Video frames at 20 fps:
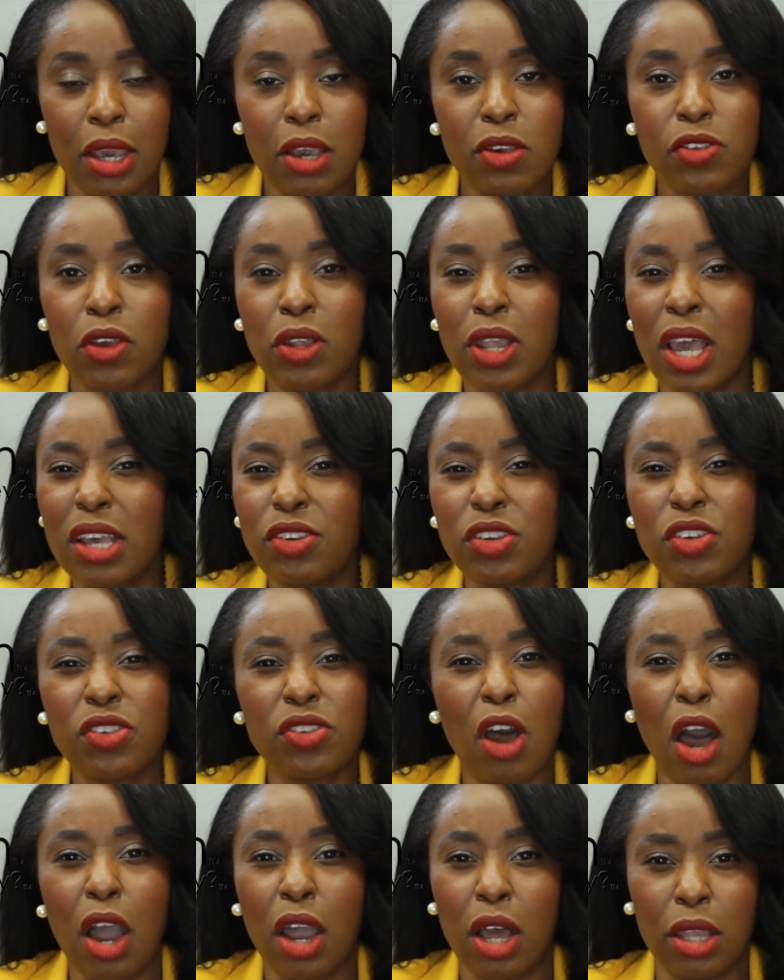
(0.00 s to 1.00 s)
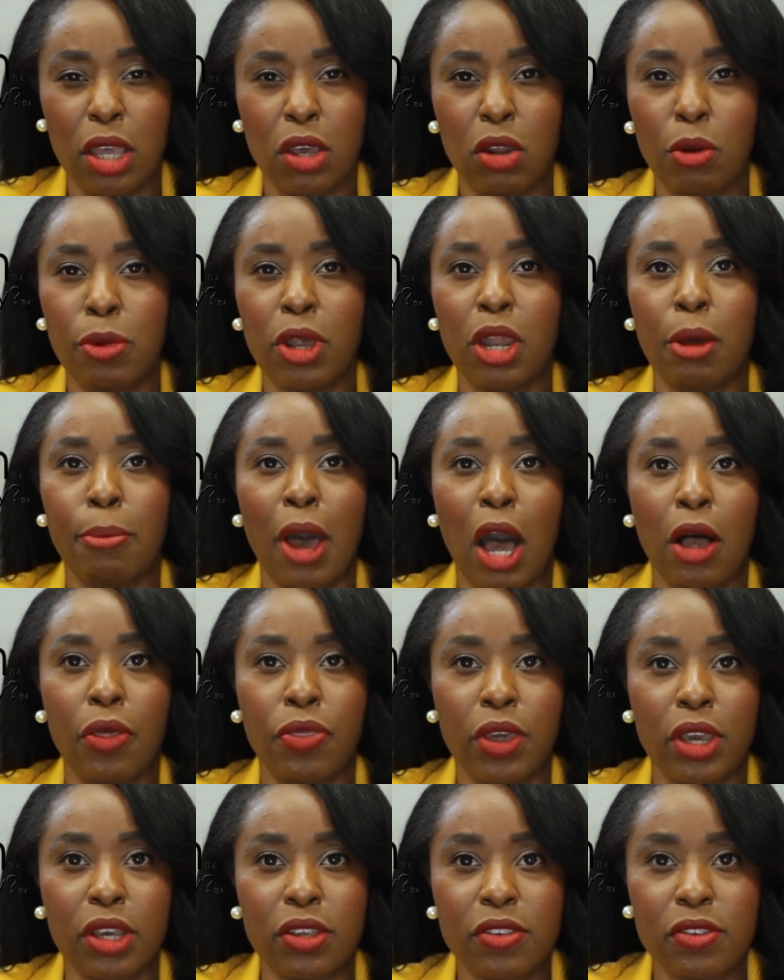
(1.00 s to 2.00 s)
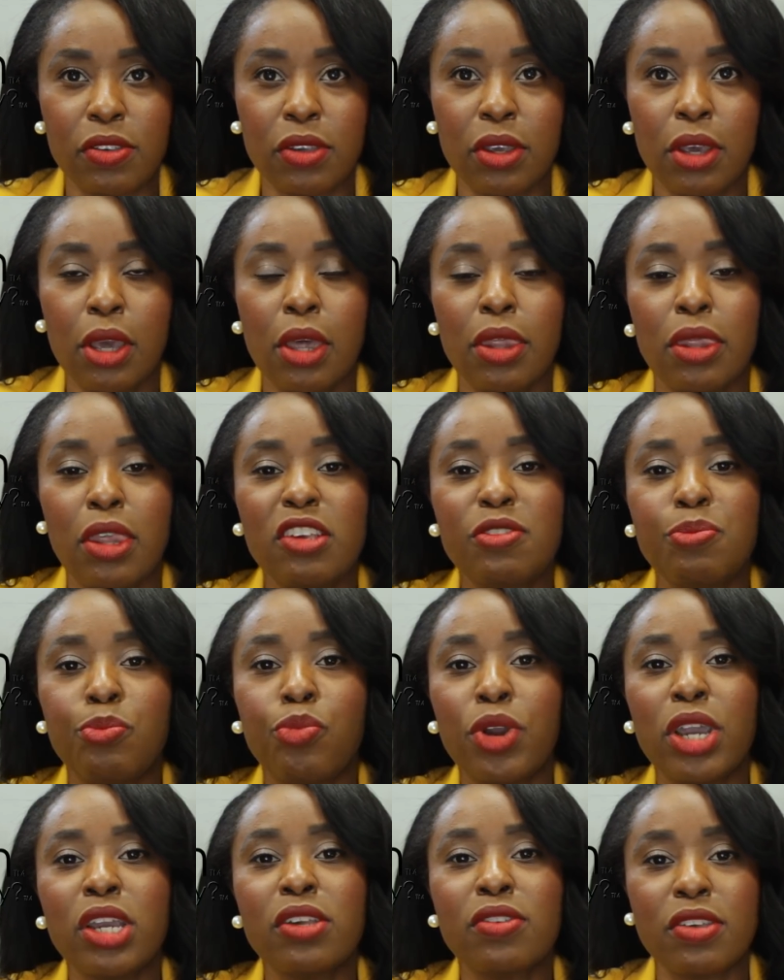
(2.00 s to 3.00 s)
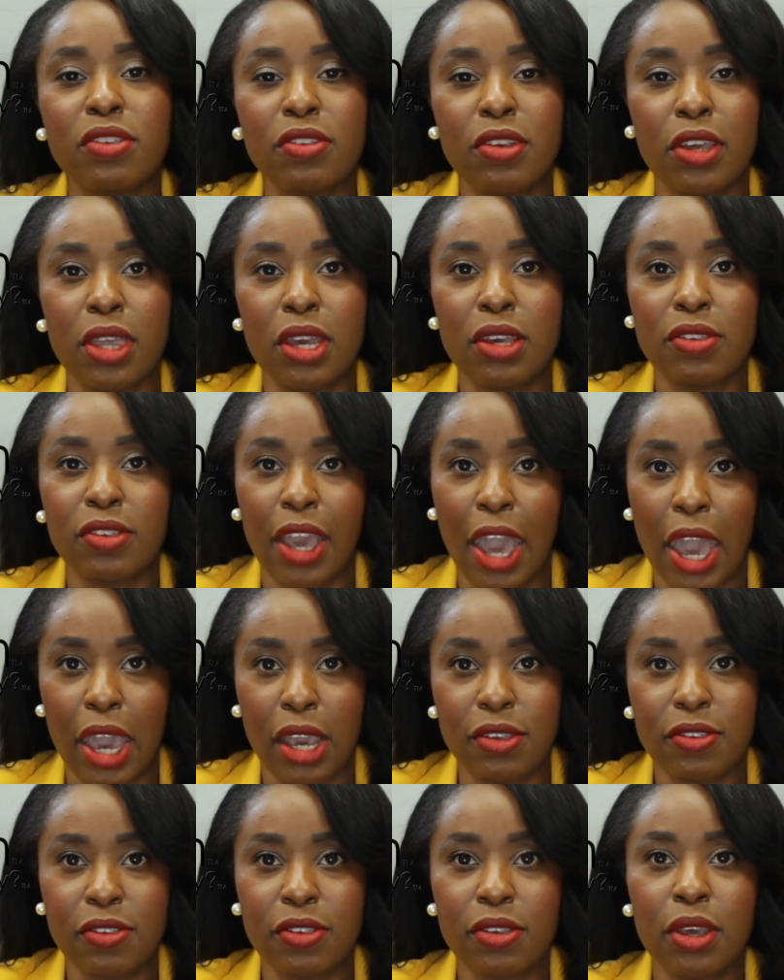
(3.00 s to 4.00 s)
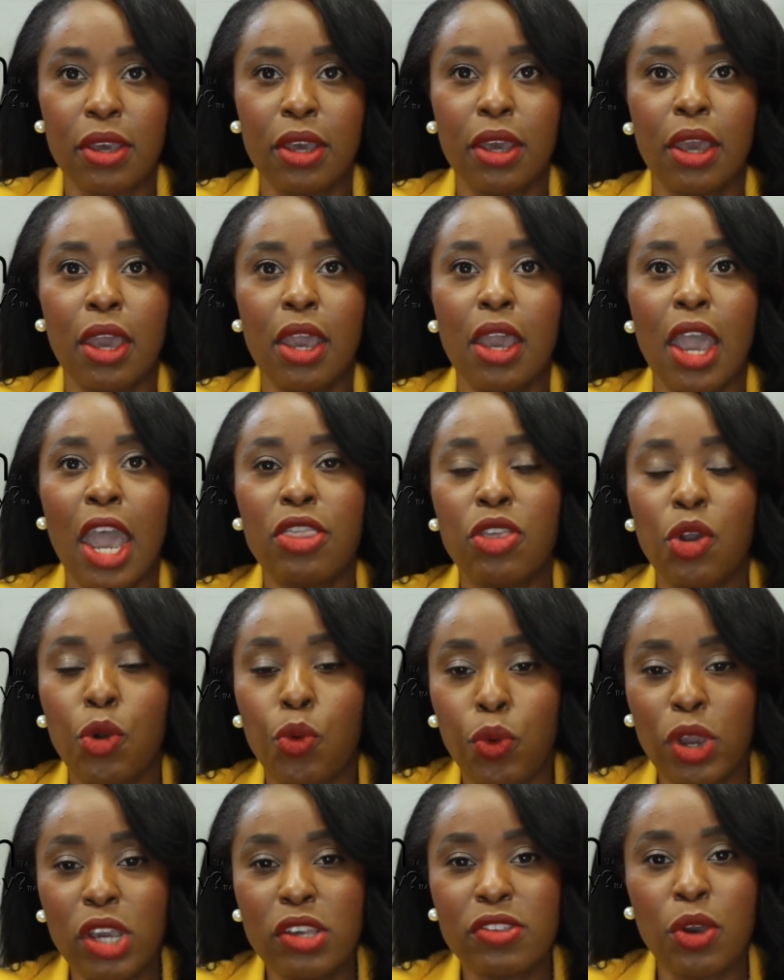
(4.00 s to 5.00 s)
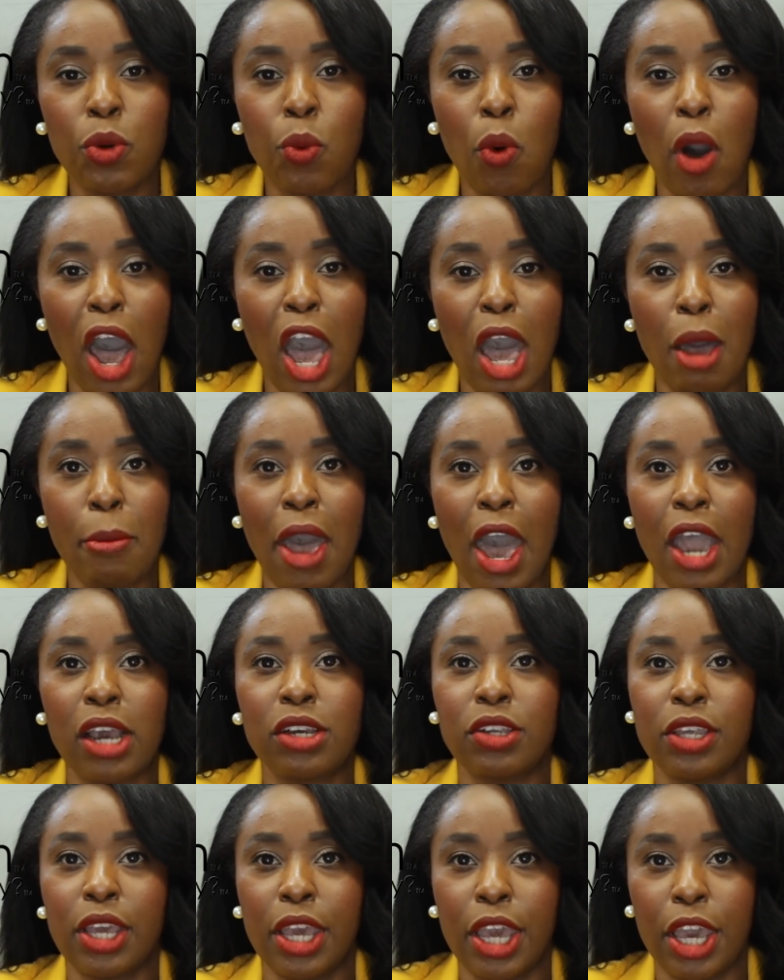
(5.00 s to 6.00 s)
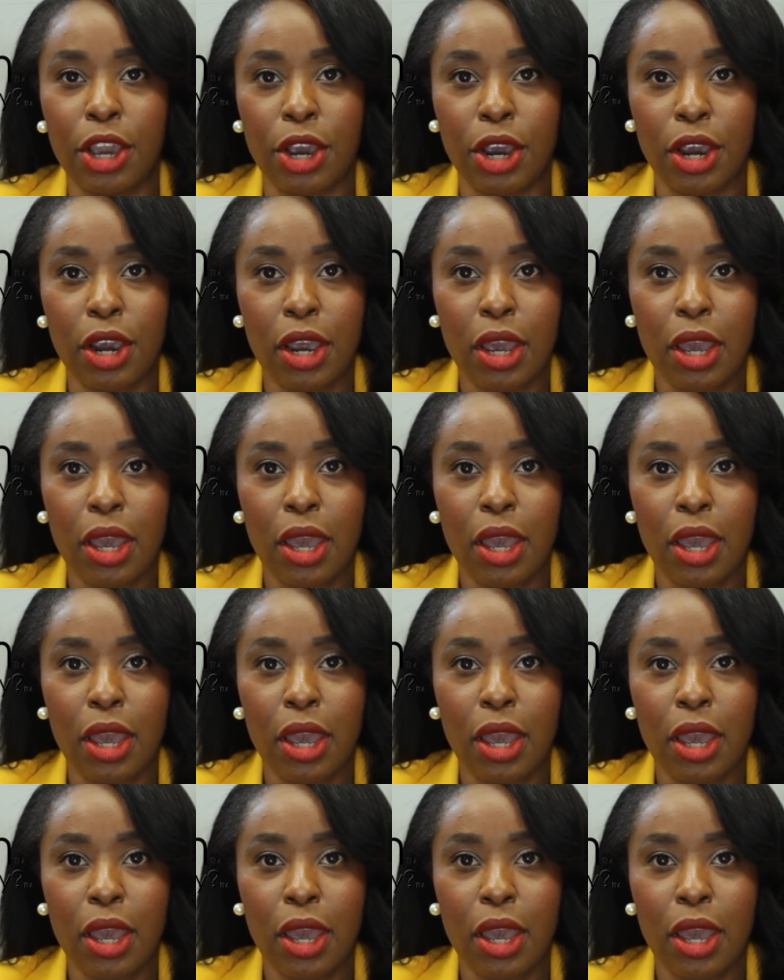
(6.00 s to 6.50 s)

So let's just talk a little bit about this. This brings us to this case and the reason why I'm actually here.